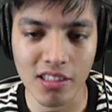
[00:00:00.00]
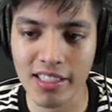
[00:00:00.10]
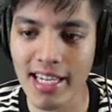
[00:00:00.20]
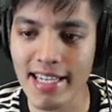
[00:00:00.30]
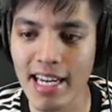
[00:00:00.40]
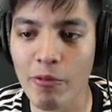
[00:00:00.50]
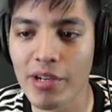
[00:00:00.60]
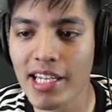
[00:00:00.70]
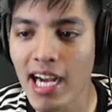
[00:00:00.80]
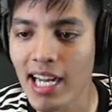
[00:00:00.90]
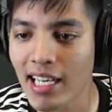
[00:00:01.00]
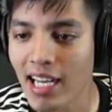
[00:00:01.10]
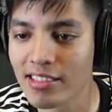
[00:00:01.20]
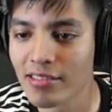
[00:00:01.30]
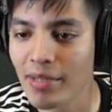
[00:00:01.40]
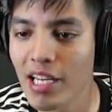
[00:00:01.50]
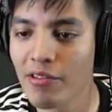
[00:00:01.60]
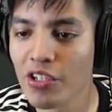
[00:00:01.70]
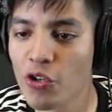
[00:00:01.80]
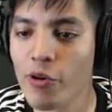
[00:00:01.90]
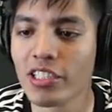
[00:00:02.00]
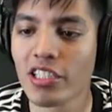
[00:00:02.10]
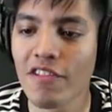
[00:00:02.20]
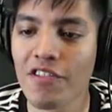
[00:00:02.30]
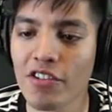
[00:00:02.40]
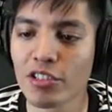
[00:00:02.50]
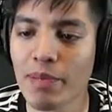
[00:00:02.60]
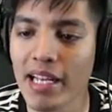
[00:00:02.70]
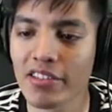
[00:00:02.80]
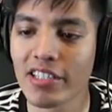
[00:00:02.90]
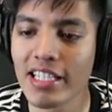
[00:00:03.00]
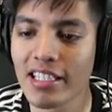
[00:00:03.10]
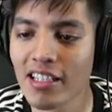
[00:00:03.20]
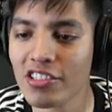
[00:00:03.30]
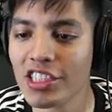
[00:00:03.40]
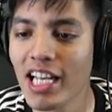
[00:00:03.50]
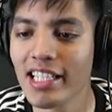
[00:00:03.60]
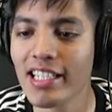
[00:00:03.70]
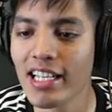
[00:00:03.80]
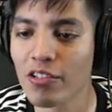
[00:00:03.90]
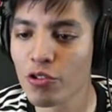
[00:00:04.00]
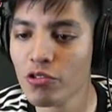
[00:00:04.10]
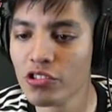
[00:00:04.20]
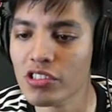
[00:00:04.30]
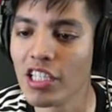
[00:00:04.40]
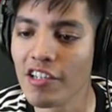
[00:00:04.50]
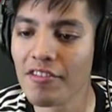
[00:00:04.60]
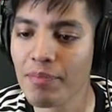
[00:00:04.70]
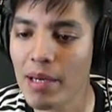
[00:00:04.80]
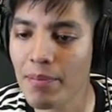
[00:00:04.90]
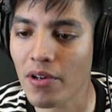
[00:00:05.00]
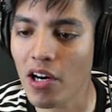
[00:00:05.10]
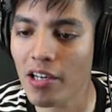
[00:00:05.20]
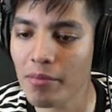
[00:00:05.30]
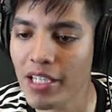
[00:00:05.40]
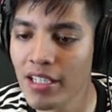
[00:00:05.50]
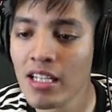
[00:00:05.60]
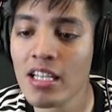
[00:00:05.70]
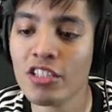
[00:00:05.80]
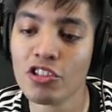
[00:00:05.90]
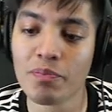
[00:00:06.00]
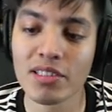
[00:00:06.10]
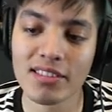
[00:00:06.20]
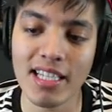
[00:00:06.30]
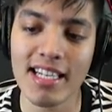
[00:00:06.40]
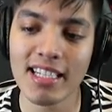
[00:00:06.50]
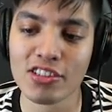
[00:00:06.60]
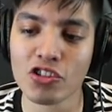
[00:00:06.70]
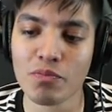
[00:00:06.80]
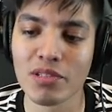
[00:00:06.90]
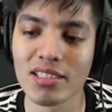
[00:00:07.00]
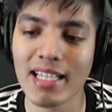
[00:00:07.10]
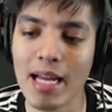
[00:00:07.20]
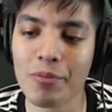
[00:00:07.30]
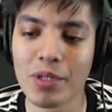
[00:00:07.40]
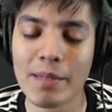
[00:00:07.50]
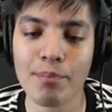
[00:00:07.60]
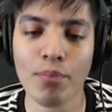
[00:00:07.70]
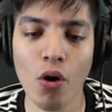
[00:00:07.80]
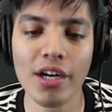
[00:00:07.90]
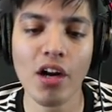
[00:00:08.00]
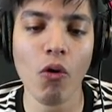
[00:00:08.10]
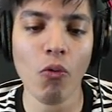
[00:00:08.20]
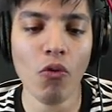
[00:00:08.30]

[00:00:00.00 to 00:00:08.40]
Okay, and we got Awesome Aaron, Cringely, Furious Panther, King Killer Jelly, and Cruise, Nerve, Paper Army, Super Saiyan, and Super Slam 3.0.